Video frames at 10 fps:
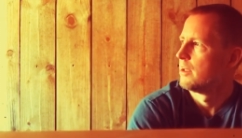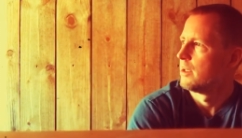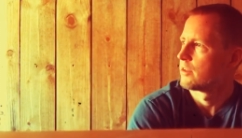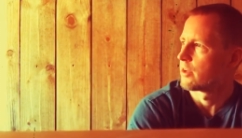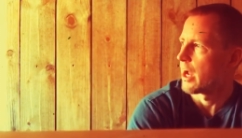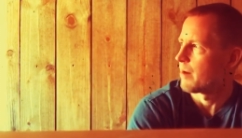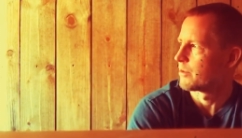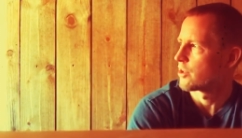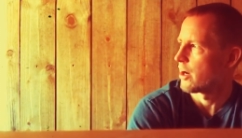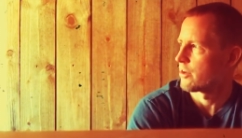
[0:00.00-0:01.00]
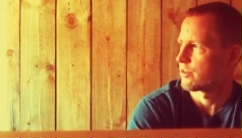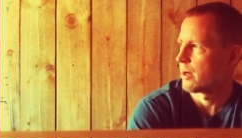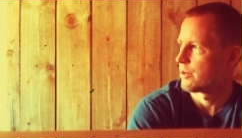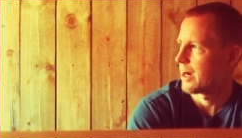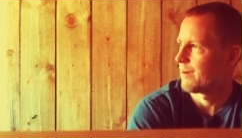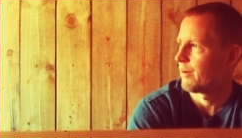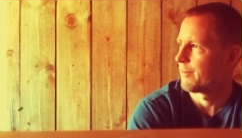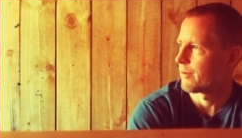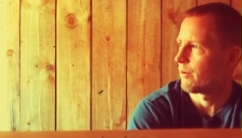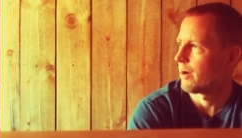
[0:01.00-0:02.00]
It's an albatross in our driveway
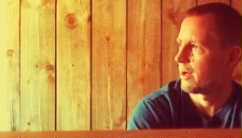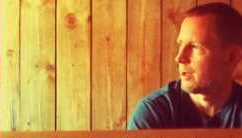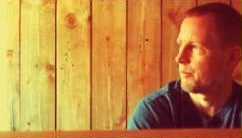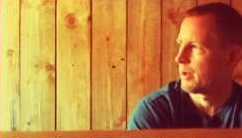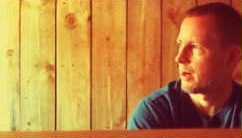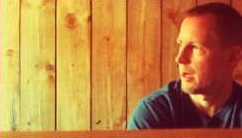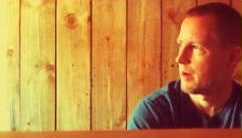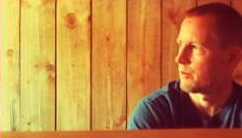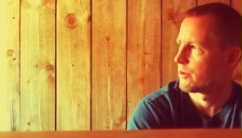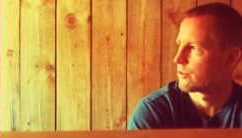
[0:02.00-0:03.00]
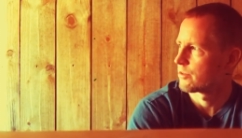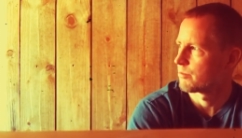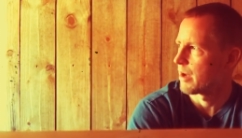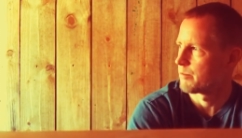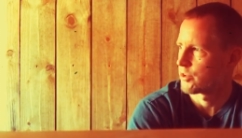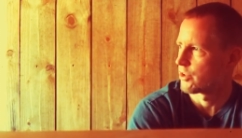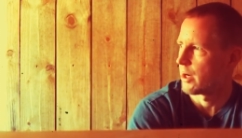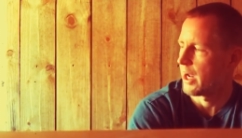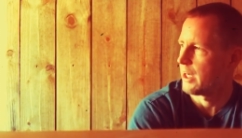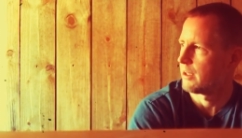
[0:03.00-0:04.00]
for one. I mean, our neighbors, I'm sure,
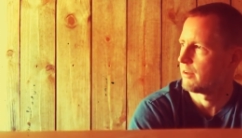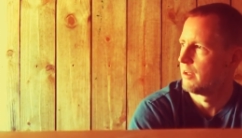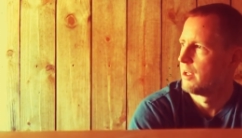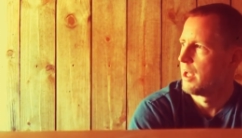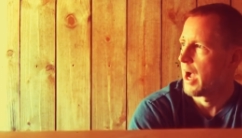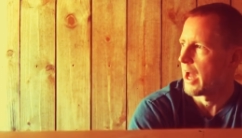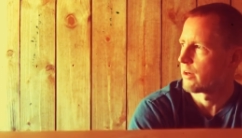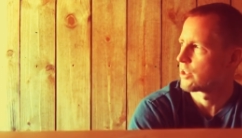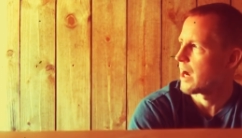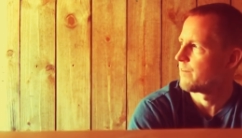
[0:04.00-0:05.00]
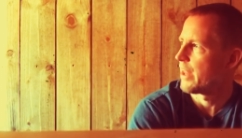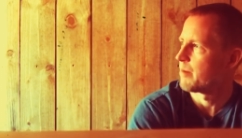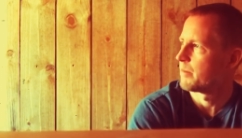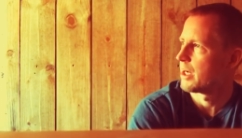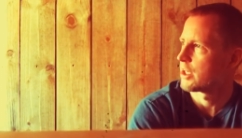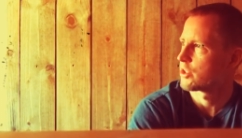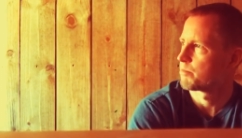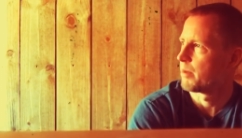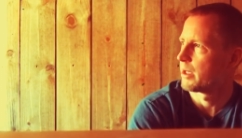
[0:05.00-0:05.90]
hate it. I don't drive it that much, but